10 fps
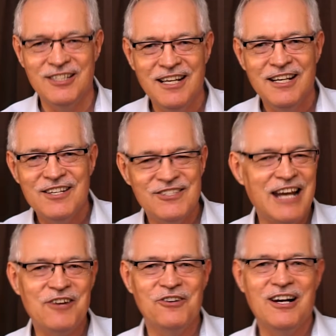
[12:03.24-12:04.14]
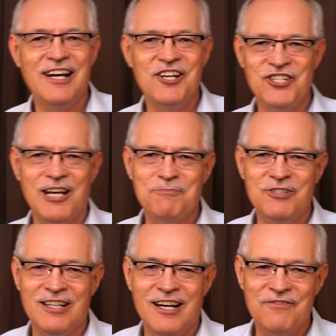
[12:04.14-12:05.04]
in Zechariah chapter
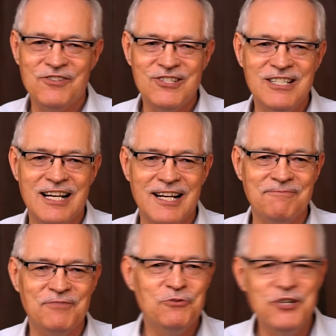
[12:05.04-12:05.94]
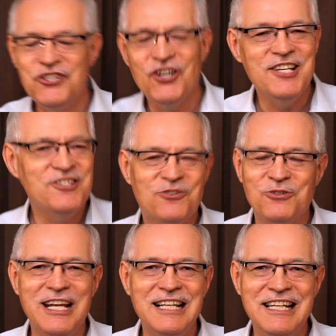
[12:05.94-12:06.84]
9, verse 9. Rejoice
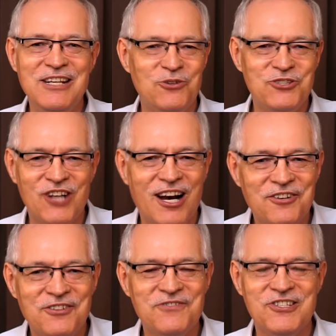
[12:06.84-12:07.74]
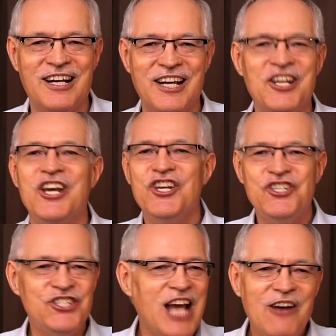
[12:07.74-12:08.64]
greatly, O daughter of Zion.
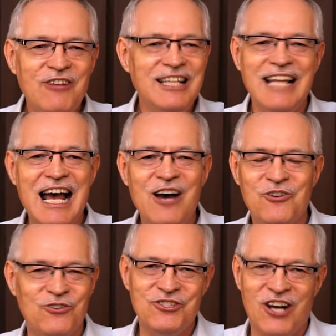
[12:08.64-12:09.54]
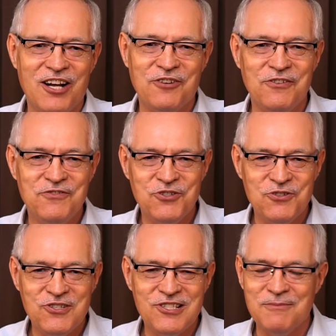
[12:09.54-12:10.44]
Shout aloud, O daughter of
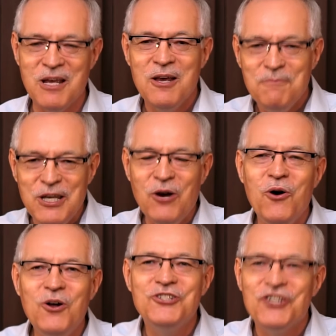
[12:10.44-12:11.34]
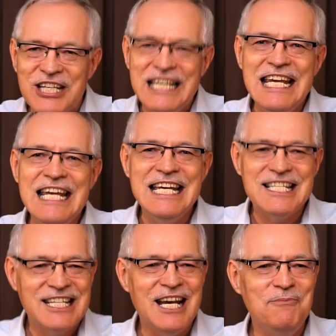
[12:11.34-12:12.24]
Jerusalem. Behold, your King
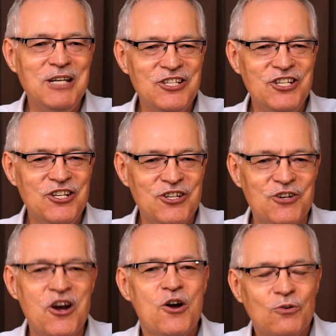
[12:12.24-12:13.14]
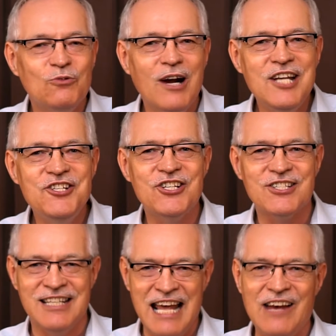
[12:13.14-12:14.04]
is coming to you,
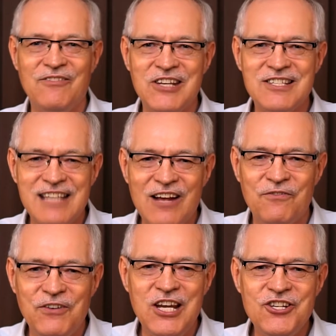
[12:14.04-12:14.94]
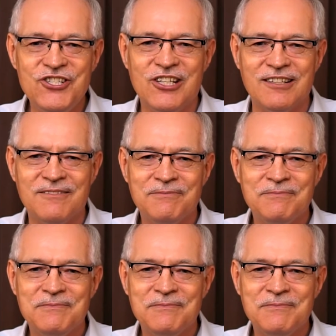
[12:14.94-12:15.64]
righteous and having salvation,